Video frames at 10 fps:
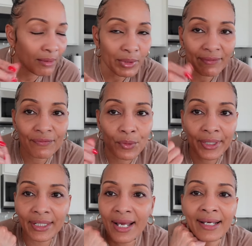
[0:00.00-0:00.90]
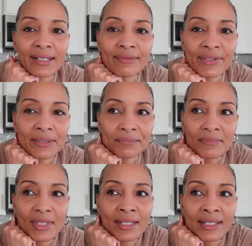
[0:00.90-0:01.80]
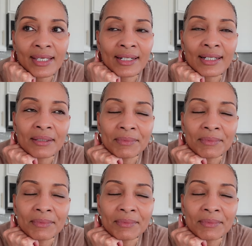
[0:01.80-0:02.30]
with a fork out of it, and then